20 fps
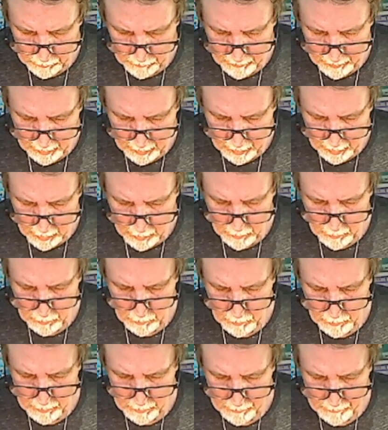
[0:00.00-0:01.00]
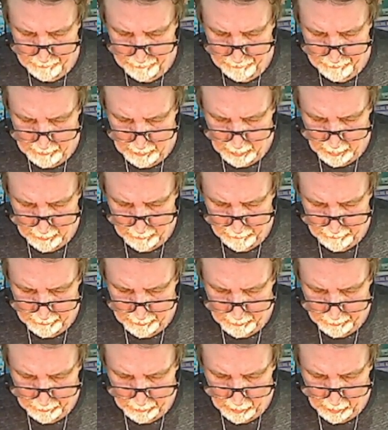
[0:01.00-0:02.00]
video of
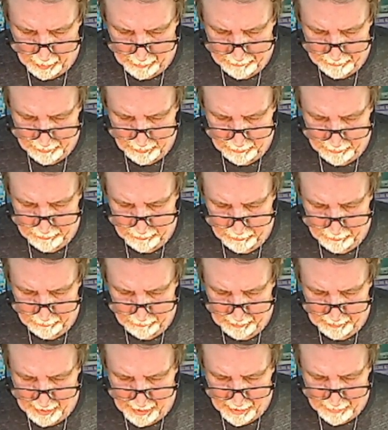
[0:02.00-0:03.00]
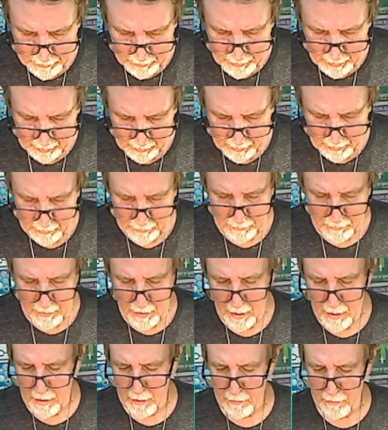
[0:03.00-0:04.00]
the process of casting these
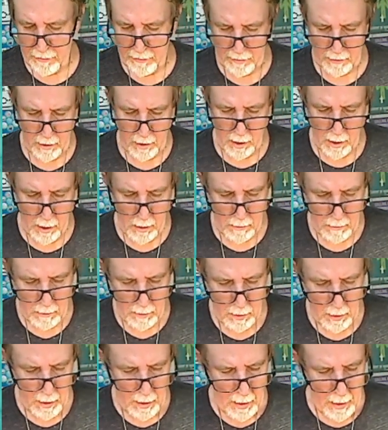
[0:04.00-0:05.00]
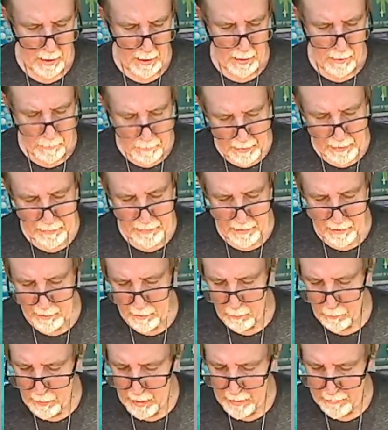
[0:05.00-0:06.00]
dice, you know, mixing
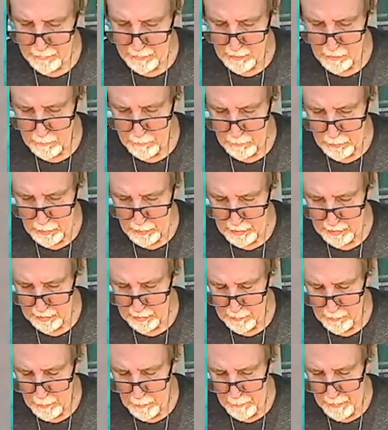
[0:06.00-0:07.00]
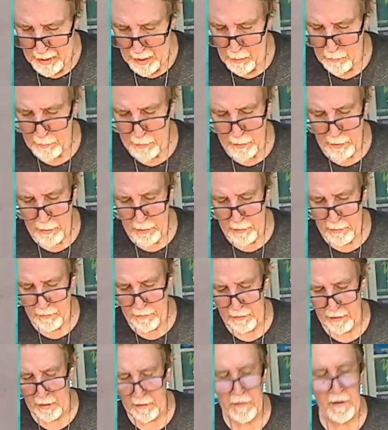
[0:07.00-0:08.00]
the resin, putting in the powder
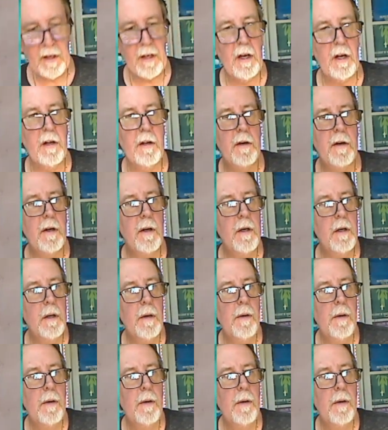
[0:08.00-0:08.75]
to get the color.